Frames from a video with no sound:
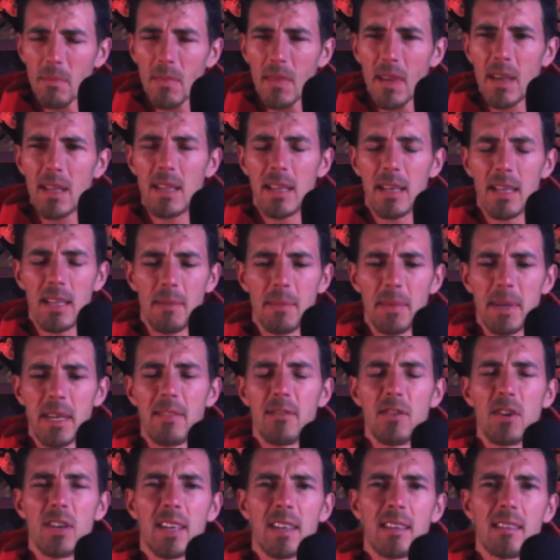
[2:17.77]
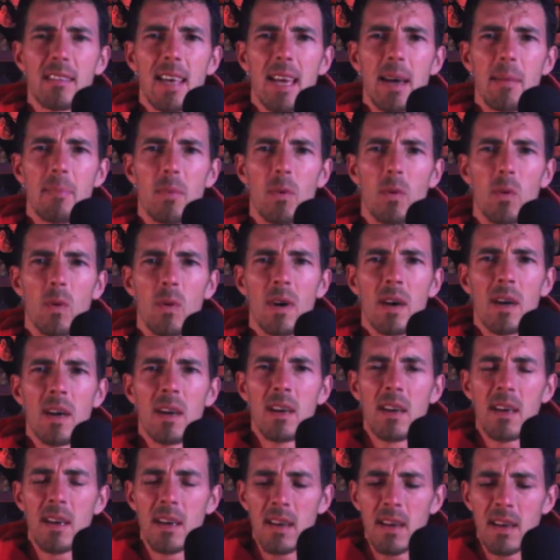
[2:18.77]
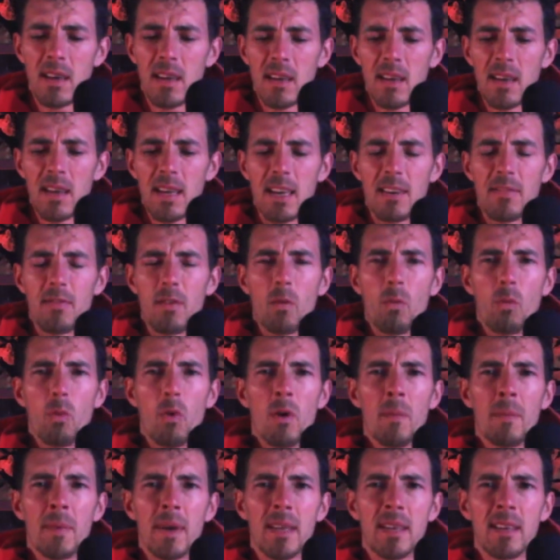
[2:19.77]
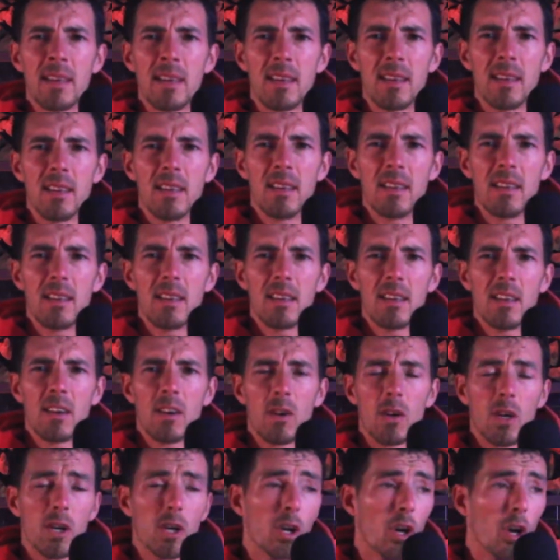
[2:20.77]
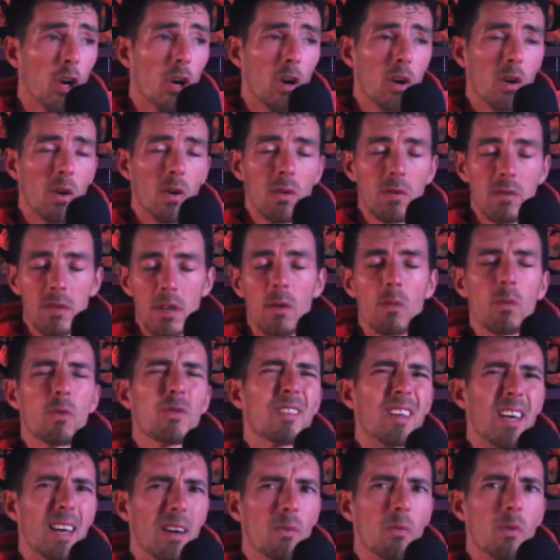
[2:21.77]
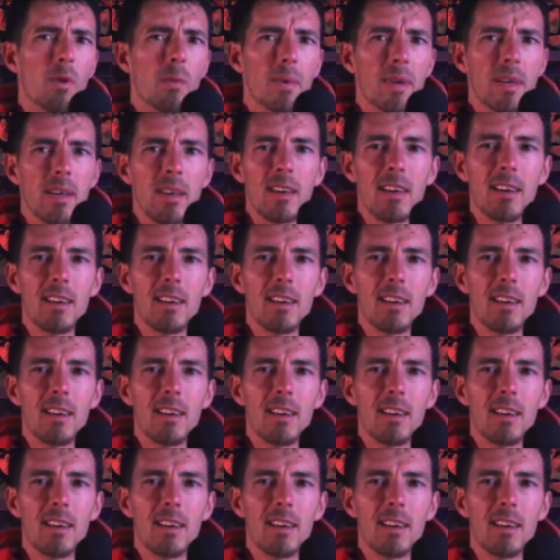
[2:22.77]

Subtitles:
Let me give you an example. If a woman or a girl, no, we'll say a woman.